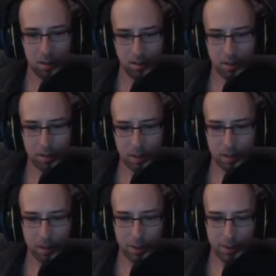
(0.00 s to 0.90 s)
Later on
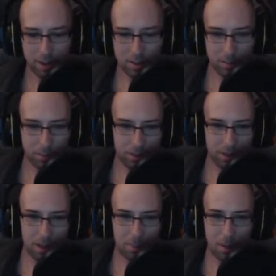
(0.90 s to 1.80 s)
today when I've got some free
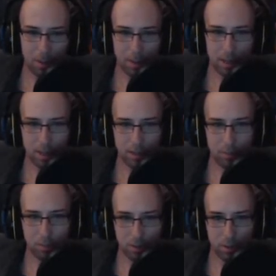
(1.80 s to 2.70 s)
time, I will just gather some
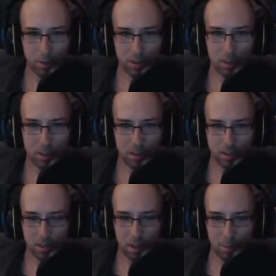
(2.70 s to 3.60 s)

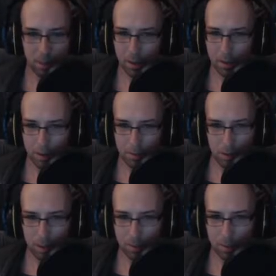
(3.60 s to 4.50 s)
resources. I might level
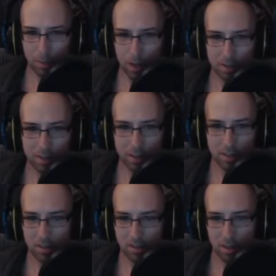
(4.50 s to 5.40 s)
up in the
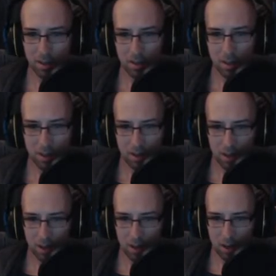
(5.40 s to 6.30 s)
process
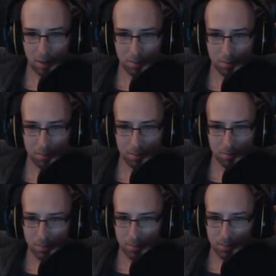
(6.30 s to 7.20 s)
um,
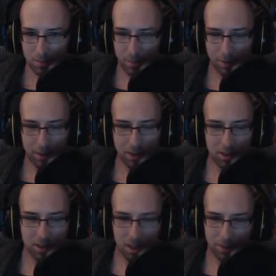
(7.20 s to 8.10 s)
if anything
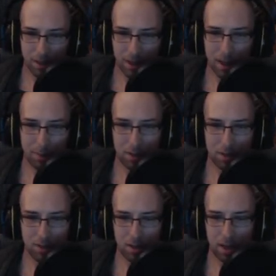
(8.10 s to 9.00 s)
significant
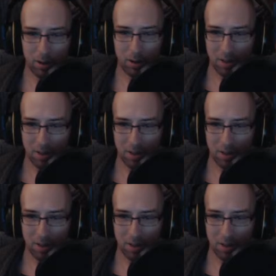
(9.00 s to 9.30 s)
happens, I'll